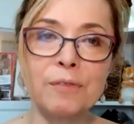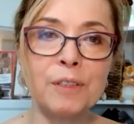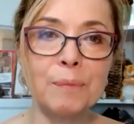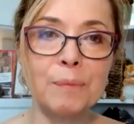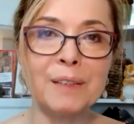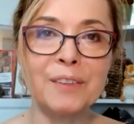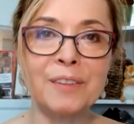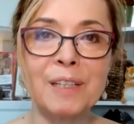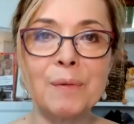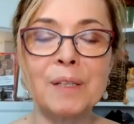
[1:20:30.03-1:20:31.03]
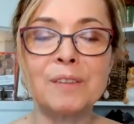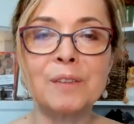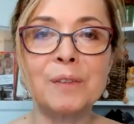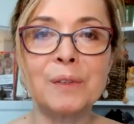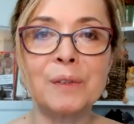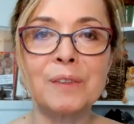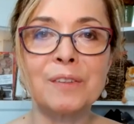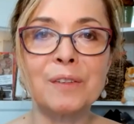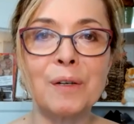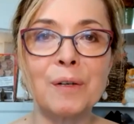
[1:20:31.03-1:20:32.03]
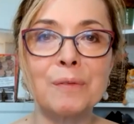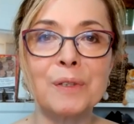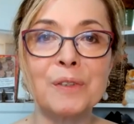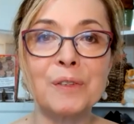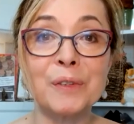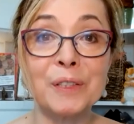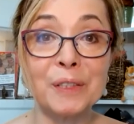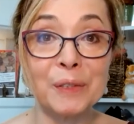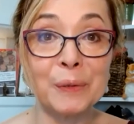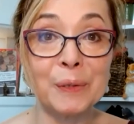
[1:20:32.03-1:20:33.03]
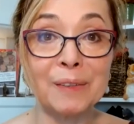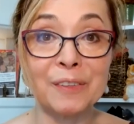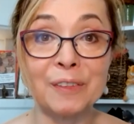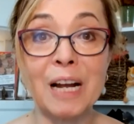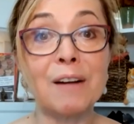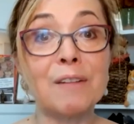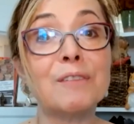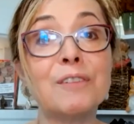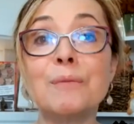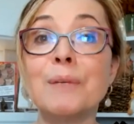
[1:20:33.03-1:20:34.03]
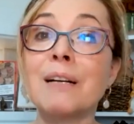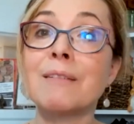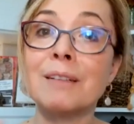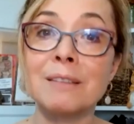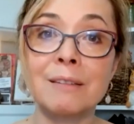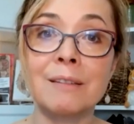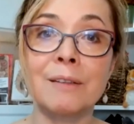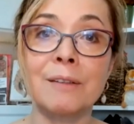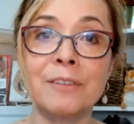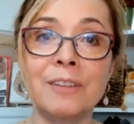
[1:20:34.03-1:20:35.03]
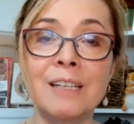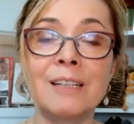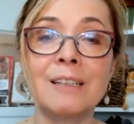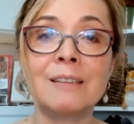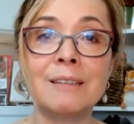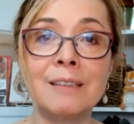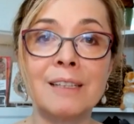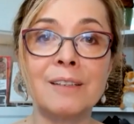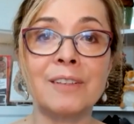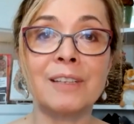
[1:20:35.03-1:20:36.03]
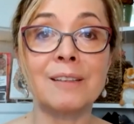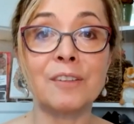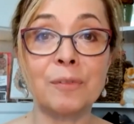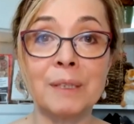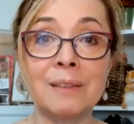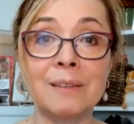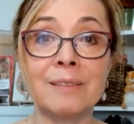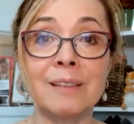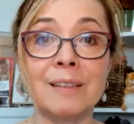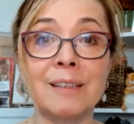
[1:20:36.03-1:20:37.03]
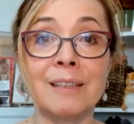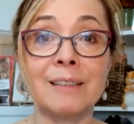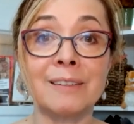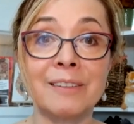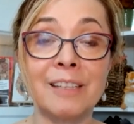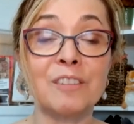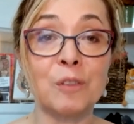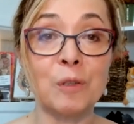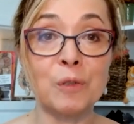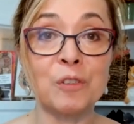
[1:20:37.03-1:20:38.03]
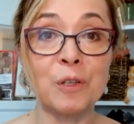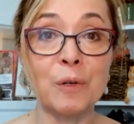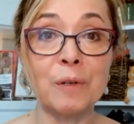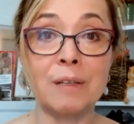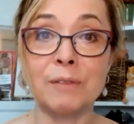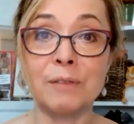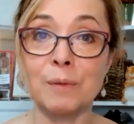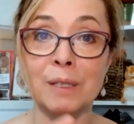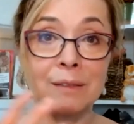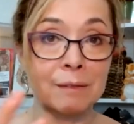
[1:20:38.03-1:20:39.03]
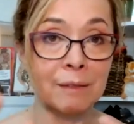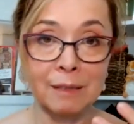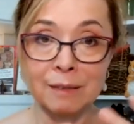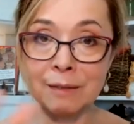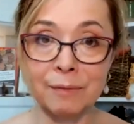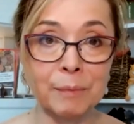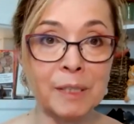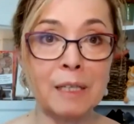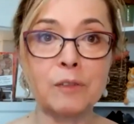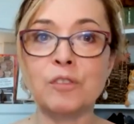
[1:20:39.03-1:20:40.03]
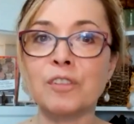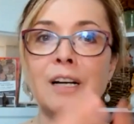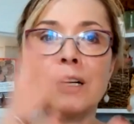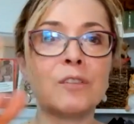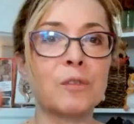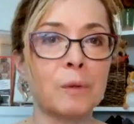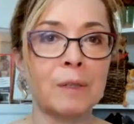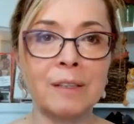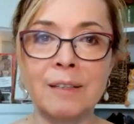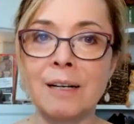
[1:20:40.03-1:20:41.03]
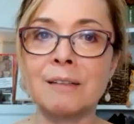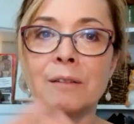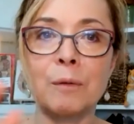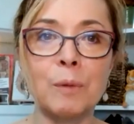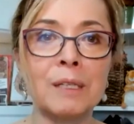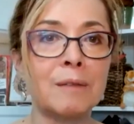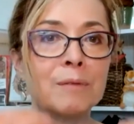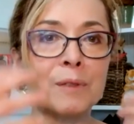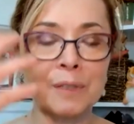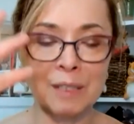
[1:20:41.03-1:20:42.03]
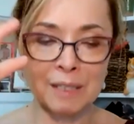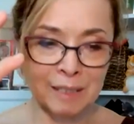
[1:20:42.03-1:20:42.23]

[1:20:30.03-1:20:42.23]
few minutes, and I want to turn this over to you as to however you might want to close today's and this month's uh, consent dojo. If you want to give them an exercise or a thought or whatever,